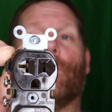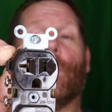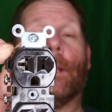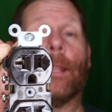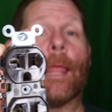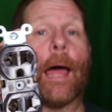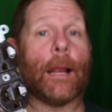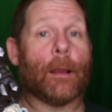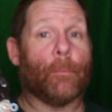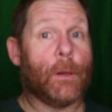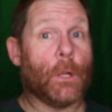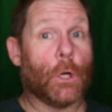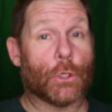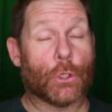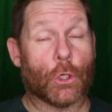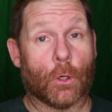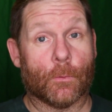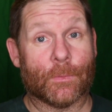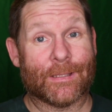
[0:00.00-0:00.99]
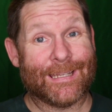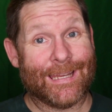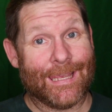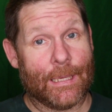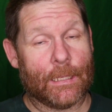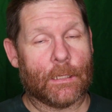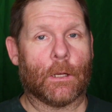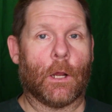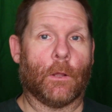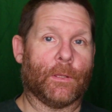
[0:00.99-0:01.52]
for a lack of better terms,
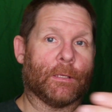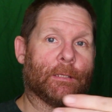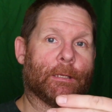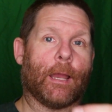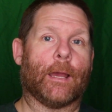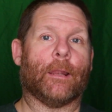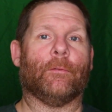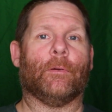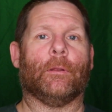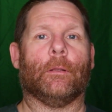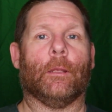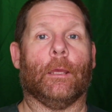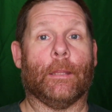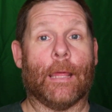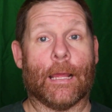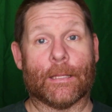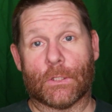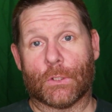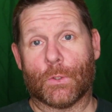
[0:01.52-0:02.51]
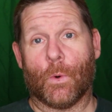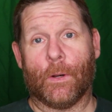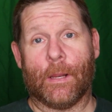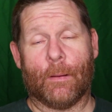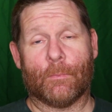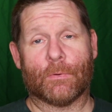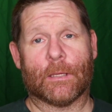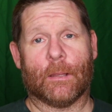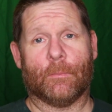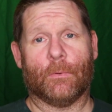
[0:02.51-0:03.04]
tit on the side of it, and that's a 20
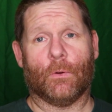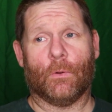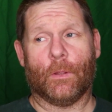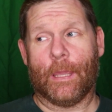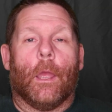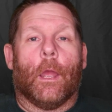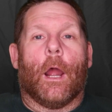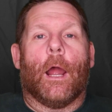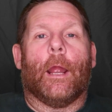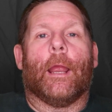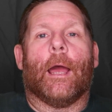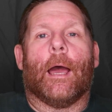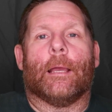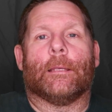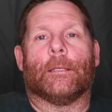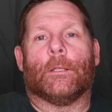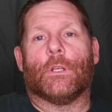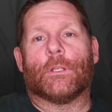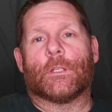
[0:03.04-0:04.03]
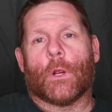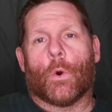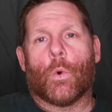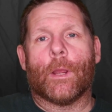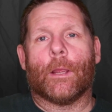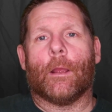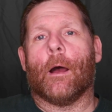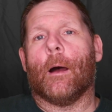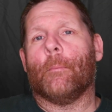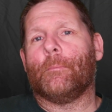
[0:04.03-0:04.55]
amp receptacle. All right, guys, and just a
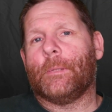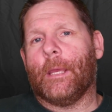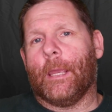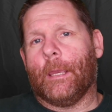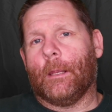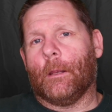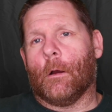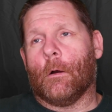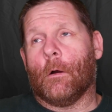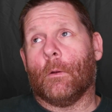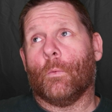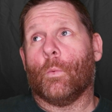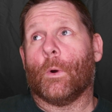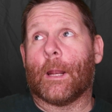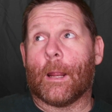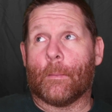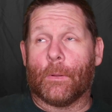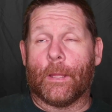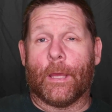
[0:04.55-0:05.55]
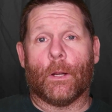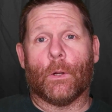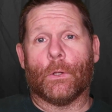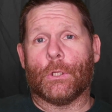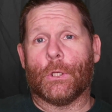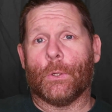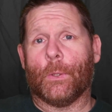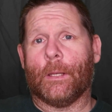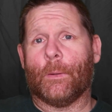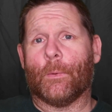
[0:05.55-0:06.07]
quick update on what I plan
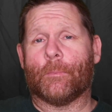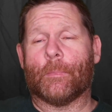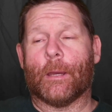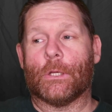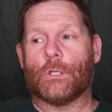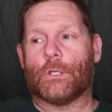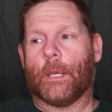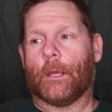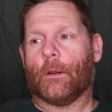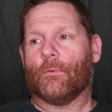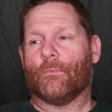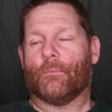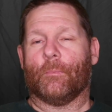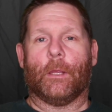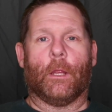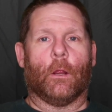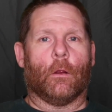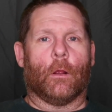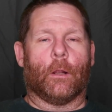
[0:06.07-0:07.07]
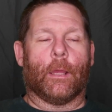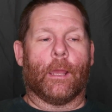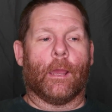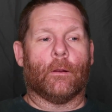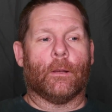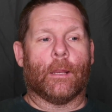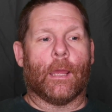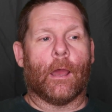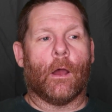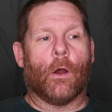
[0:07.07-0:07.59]
on doing with my channel from here on
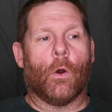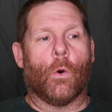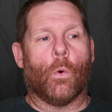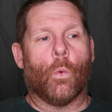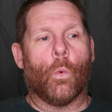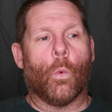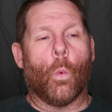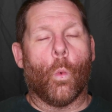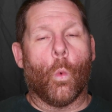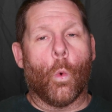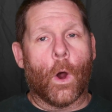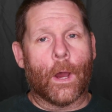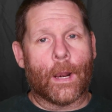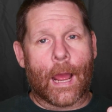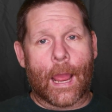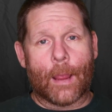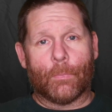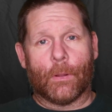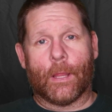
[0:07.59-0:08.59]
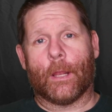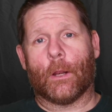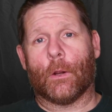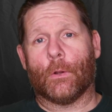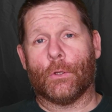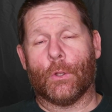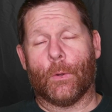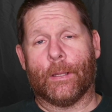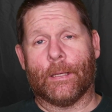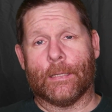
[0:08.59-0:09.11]
out. Now, what I plan
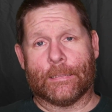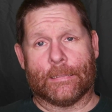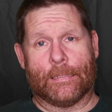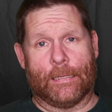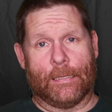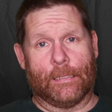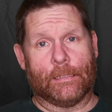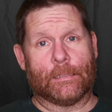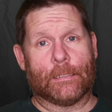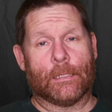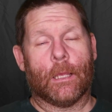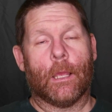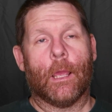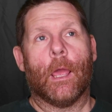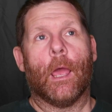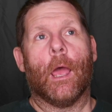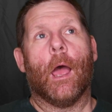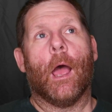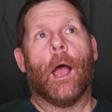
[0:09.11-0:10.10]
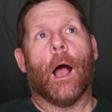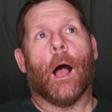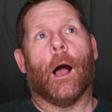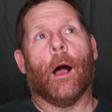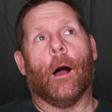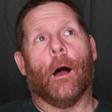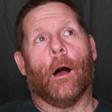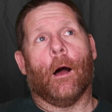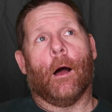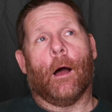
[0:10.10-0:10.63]
on doing is this.
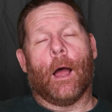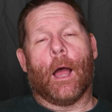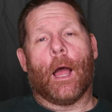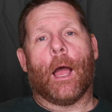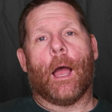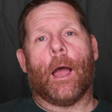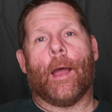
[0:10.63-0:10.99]
Uh,